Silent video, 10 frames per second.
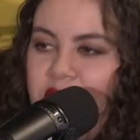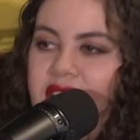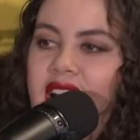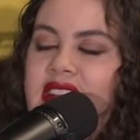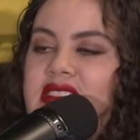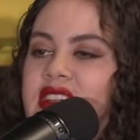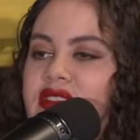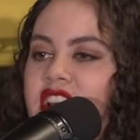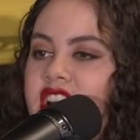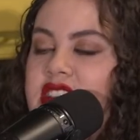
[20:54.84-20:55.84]
like, unsettled
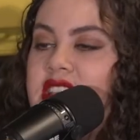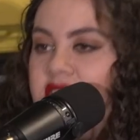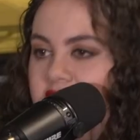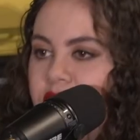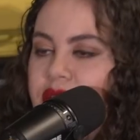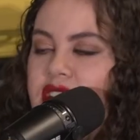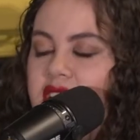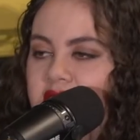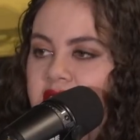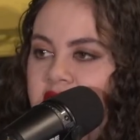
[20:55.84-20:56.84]
on it because I think also,
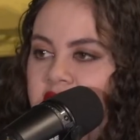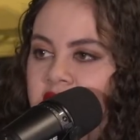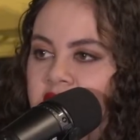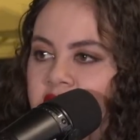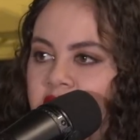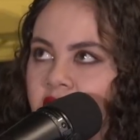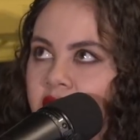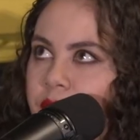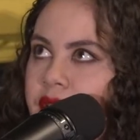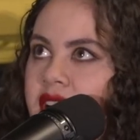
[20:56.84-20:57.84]
like, I
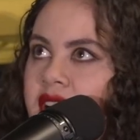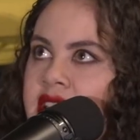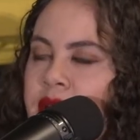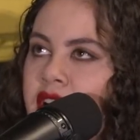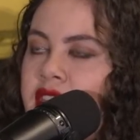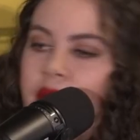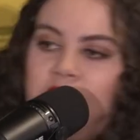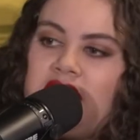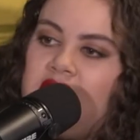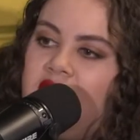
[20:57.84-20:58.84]
don't want to undermine the
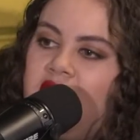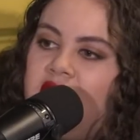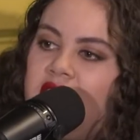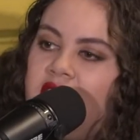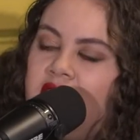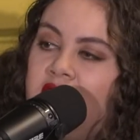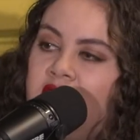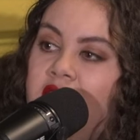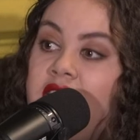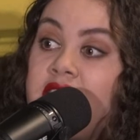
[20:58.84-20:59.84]
work that, like,
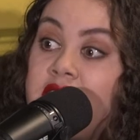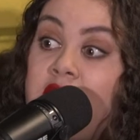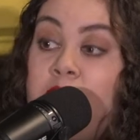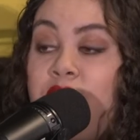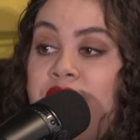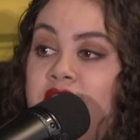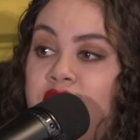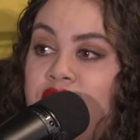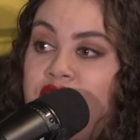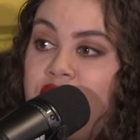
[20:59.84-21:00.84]
our disabled
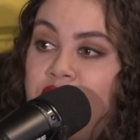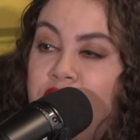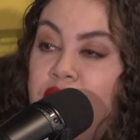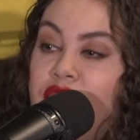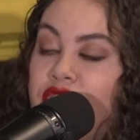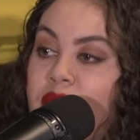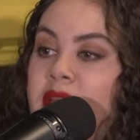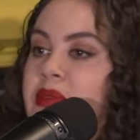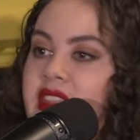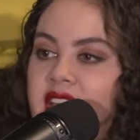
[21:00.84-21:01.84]
whānau do. You know,
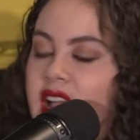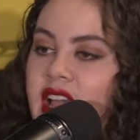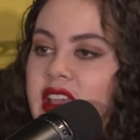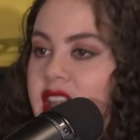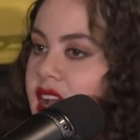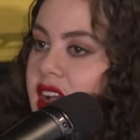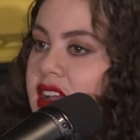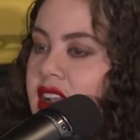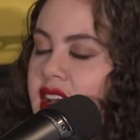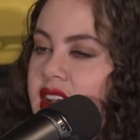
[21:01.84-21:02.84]
maybe they can't get out
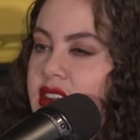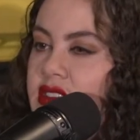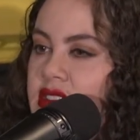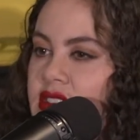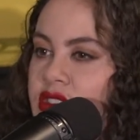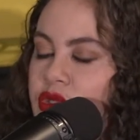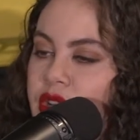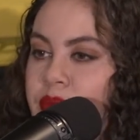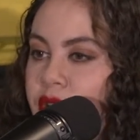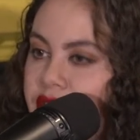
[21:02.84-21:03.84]
and, like, mm. join
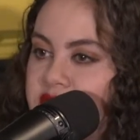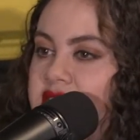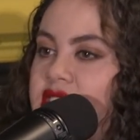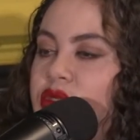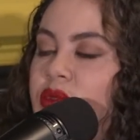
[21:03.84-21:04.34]
a protest or